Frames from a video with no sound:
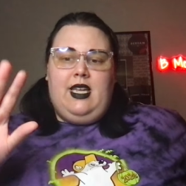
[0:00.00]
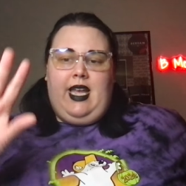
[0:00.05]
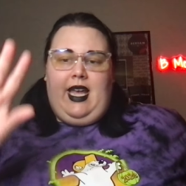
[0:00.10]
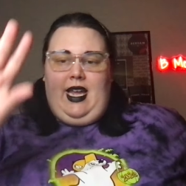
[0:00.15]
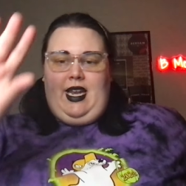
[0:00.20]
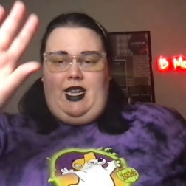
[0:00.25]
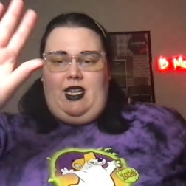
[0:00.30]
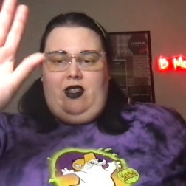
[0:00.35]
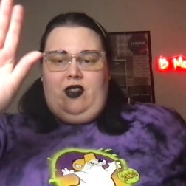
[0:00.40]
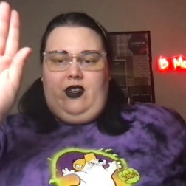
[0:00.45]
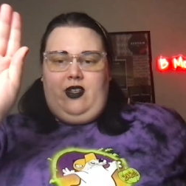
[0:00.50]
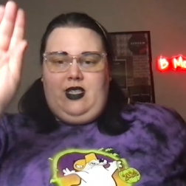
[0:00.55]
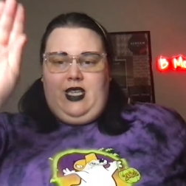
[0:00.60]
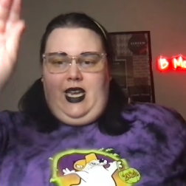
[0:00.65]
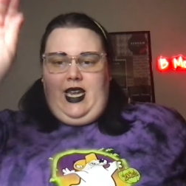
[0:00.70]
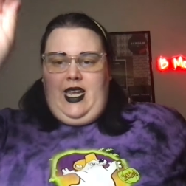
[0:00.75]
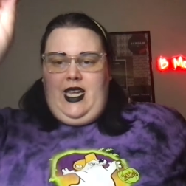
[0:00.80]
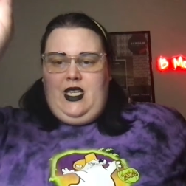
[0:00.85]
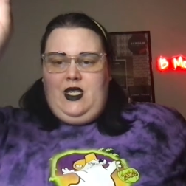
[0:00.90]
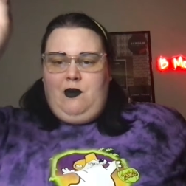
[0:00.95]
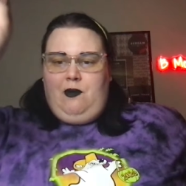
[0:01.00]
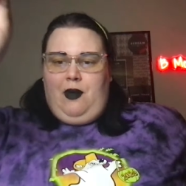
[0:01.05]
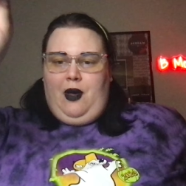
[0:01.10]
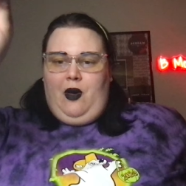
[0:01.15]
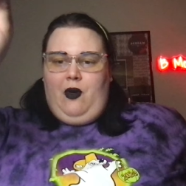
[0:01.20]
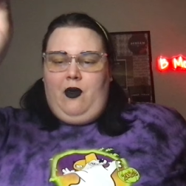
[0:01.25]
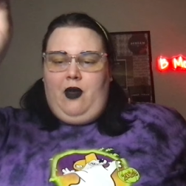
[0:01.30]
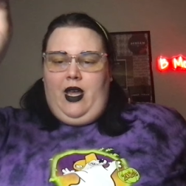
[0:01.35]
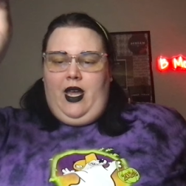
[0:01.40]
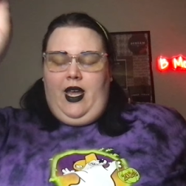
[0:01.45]
And he looks like he's
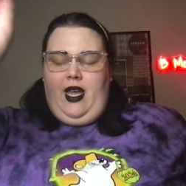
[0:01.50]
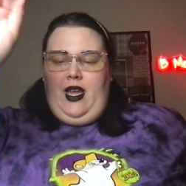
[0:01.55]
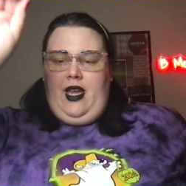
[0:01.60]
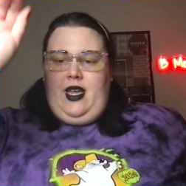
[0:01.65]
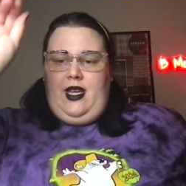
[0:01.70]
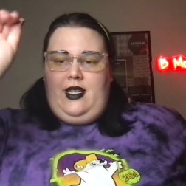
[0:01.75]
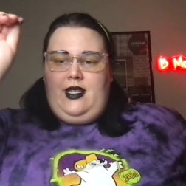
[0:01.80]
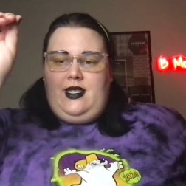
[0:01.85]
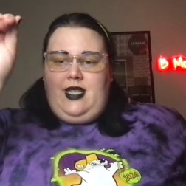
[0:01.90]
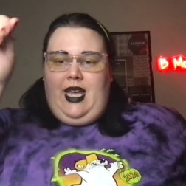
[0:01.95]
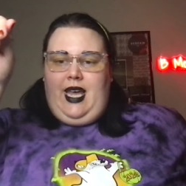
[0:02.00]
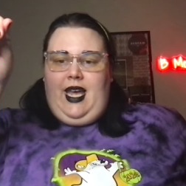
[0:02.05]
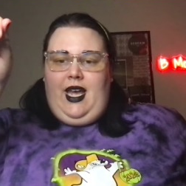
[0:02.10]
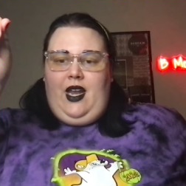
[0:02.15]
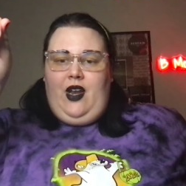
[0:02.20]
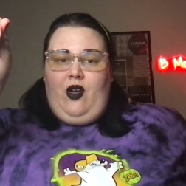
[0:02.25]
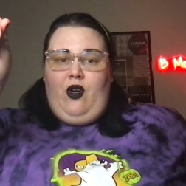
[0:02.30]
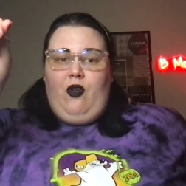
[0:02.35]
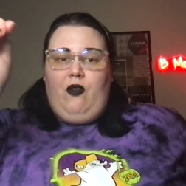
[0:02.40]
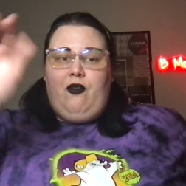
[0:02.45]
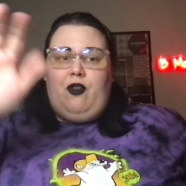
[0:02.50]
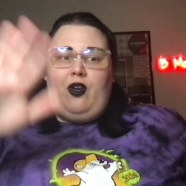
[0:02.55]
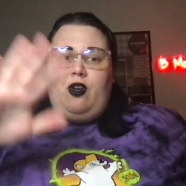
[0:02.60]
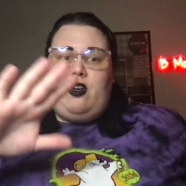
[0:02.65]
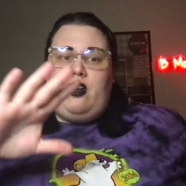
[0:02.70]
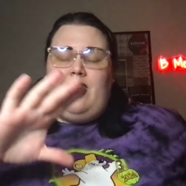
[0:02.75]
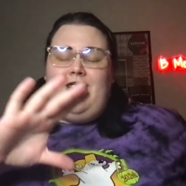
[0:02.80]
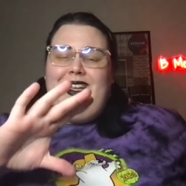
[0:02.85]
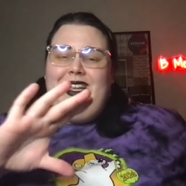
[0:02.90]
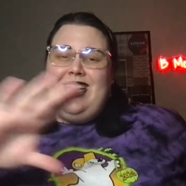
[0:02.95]
poking his head
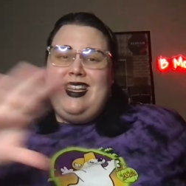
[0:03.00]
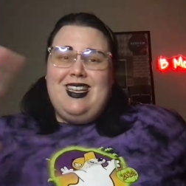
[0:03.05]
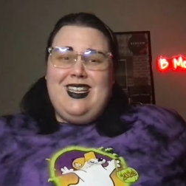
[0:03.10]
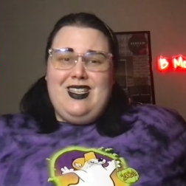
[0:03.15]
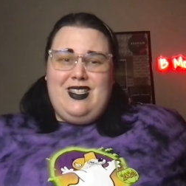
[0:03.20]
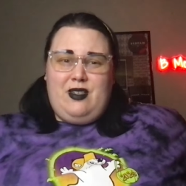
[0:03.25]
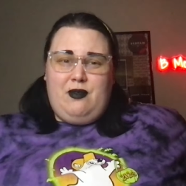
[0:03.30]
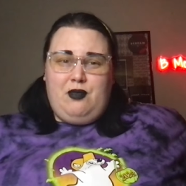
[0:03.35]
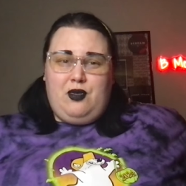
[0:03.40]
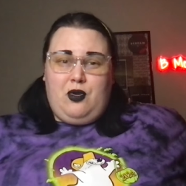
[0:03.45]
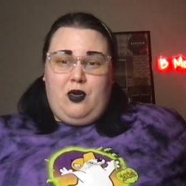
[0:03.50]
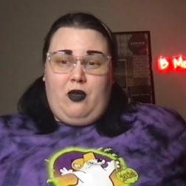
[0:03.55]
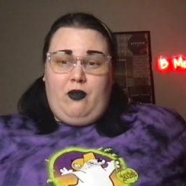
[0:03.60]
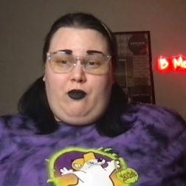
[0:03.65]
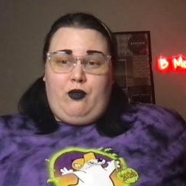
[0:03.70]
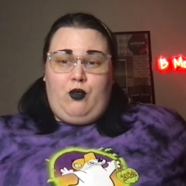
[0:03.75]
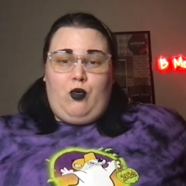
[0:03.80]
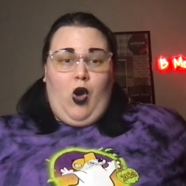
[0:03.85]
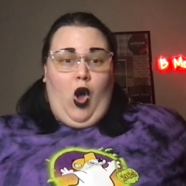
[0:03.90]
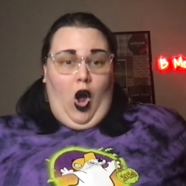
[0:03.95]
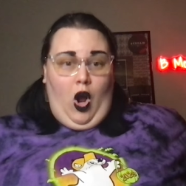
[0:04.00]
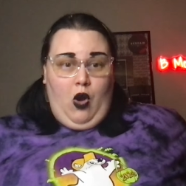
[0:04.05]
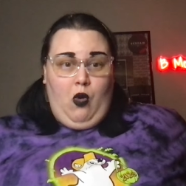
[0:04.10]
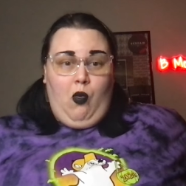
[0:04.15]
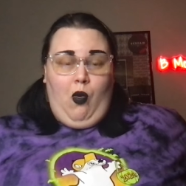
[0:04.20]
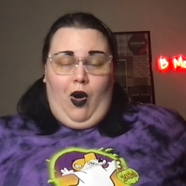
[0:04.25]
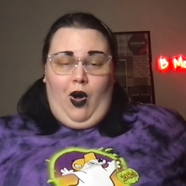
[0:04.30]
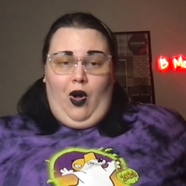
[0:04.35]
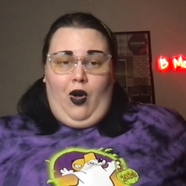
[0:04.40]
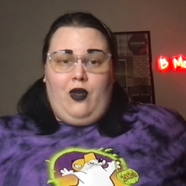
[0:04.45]
over some sort of rock
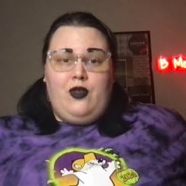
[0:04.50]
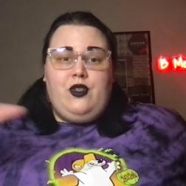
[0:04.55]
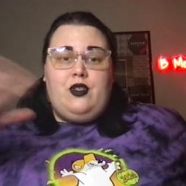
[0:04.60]
wall.